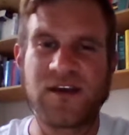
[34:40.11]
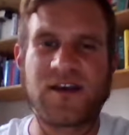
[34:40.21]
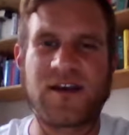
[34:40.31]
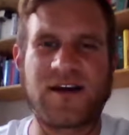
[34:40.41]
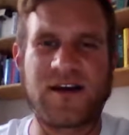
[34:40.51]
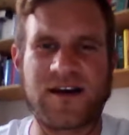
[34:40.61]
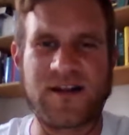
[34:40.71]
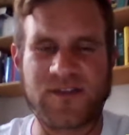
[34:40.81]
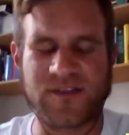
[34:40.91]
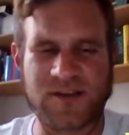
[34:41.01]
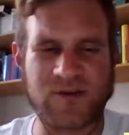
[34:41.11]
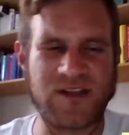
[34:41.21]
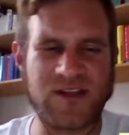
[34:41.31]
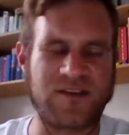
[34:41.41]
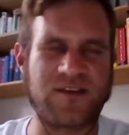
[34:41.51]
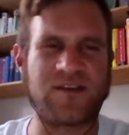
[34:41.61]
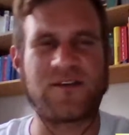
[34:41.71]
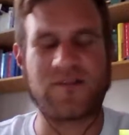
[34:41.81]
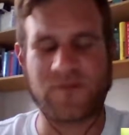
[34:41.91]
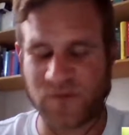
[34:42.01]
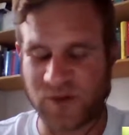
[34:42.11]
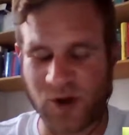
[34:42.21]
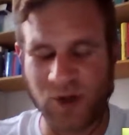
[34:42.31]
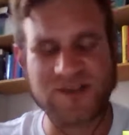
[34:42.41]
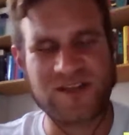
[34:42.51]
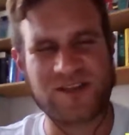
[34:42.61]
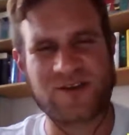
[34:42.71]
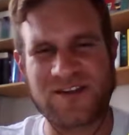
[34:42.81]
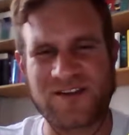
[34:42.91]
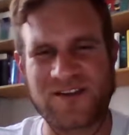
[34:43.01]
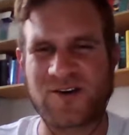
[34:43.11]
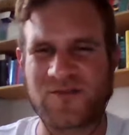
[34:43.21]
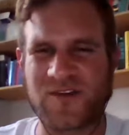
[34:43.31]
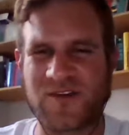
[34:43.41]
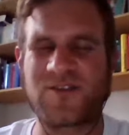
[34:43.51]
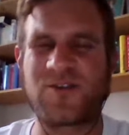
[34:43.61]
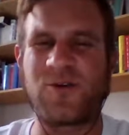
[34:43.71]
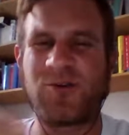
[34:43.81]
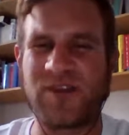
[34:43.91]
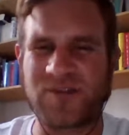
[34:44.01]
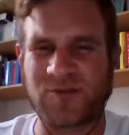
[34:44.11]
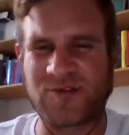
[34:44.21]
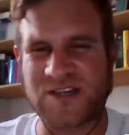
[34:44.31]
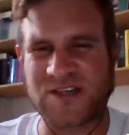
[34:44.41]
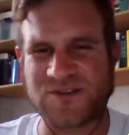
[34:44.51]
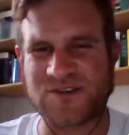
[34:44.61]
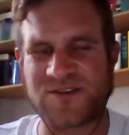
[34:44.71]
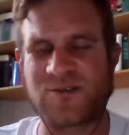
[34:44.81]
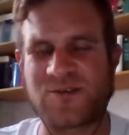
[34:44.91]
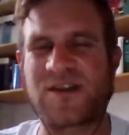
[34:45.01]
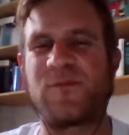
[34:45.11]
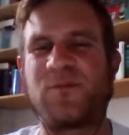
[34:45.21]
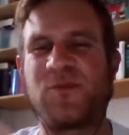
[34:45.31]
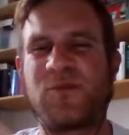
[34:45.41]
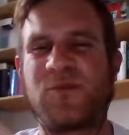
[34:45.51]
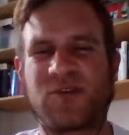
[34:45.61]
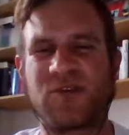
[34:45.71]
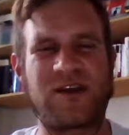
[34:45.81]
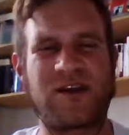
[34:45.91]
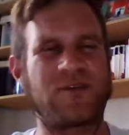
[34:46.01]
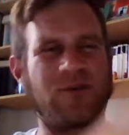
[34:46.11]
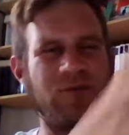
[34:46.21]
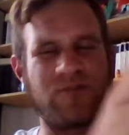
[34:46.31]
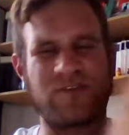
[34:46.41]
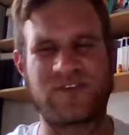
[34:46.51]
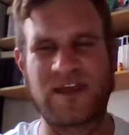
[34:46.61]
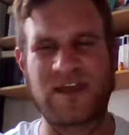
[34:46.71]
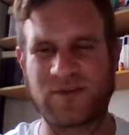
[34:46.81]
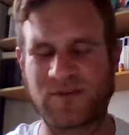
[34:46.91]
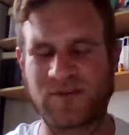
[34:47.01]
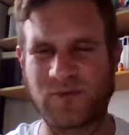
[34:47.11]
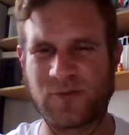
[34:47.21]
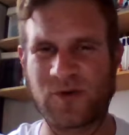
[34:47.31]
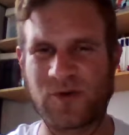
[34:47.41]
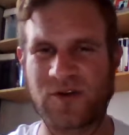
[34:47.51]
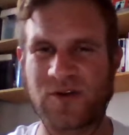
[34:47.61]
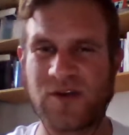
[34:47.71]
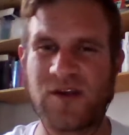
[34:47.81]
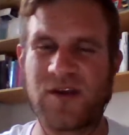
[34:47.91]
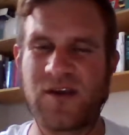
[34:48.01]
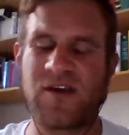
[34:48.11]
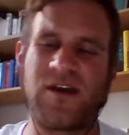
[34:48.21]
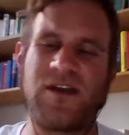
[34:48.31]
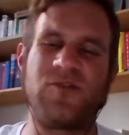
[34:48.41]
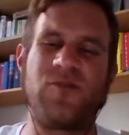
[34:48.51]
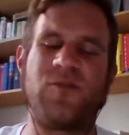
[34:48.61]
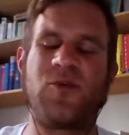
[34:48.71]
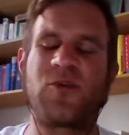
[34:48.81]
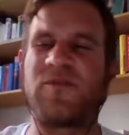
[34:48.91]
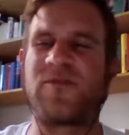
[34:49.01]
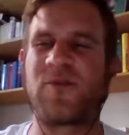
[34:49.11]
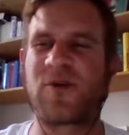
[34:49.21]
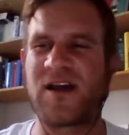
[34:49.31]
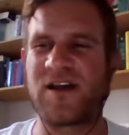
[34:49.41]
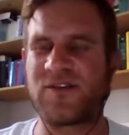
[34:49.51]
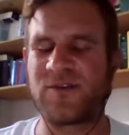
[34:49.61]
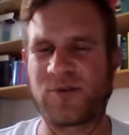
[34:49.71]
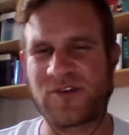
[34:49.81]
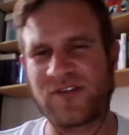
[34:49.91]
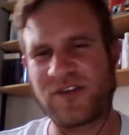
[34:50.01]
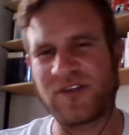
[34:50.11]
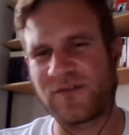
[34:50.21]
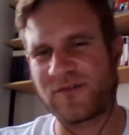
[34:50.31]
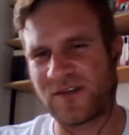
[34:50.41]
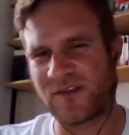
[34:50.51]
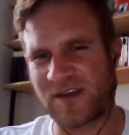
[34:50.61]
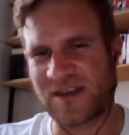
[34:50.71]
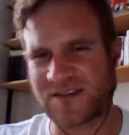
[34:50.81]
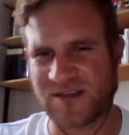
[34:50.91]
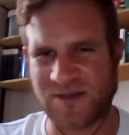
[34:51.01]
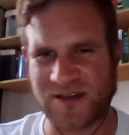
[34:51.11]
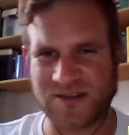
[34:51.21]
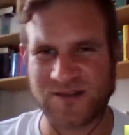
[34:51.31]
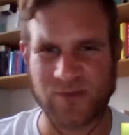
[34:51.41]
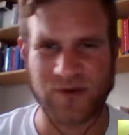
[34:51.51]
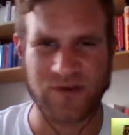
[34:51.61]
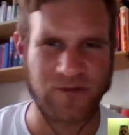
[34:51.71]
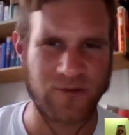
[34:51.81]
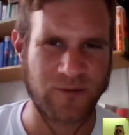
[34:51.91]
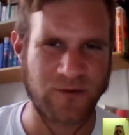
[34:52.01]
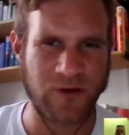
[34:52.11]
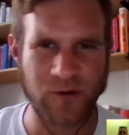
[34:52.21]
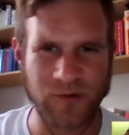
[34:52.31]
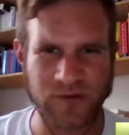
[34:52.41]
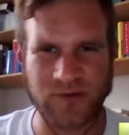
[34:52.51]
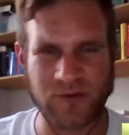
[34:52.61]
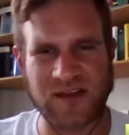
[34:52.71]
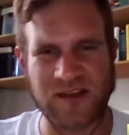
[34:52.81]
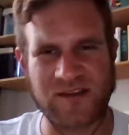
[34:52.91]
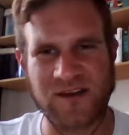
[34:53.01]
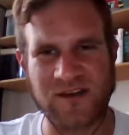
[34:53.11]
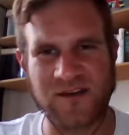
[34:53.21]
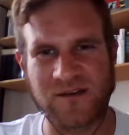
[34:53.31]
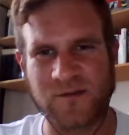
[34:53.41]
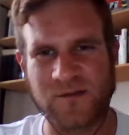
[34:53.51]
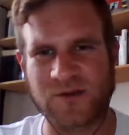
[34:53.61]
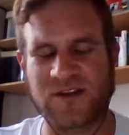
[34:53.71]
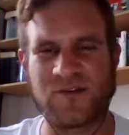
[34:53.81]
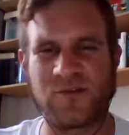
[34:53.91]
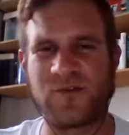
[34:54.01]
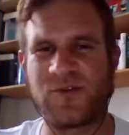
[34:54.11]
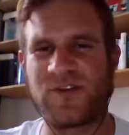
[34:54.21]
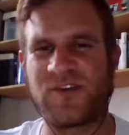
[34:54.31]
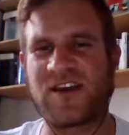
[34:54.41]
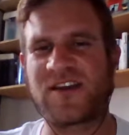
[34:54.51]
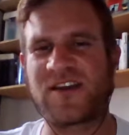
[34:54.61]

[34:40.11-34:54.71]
and you always need a credit card. When you go there to the reception, you cannot book. You have to go to the tablet to book. When you book beforehand, you receive the SMS with your code to get in. You can do the check